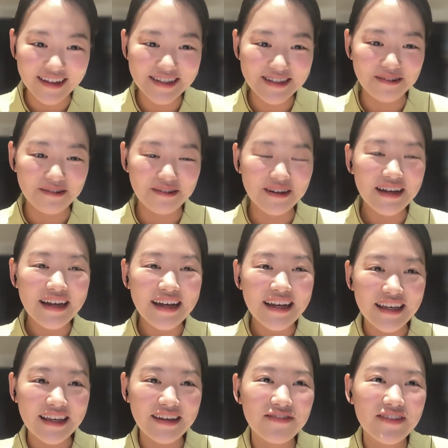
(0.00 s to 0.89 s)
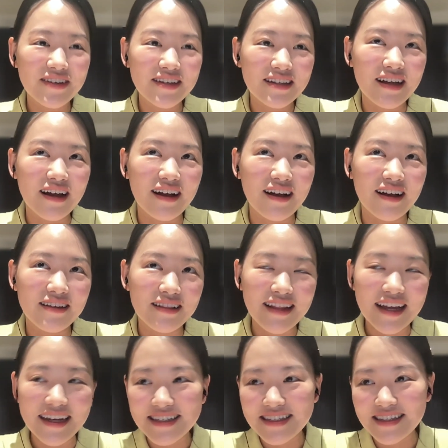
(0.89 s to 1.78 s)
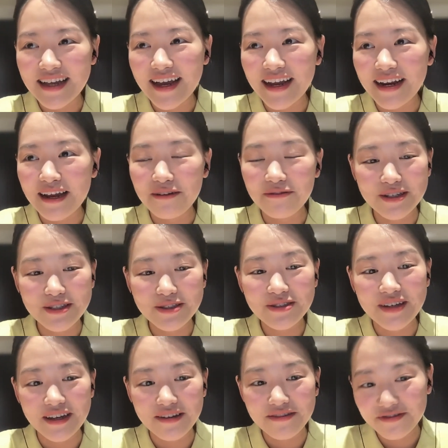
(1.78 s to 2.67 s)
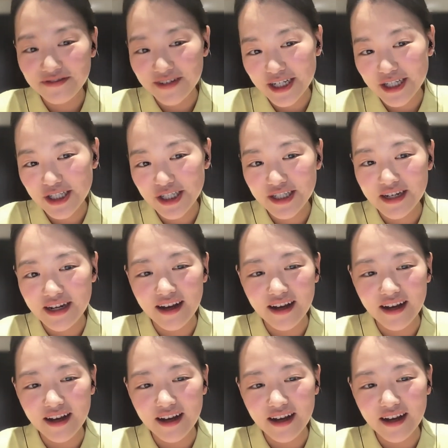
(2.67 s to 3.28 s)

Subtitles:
So even last night, I went to a fresh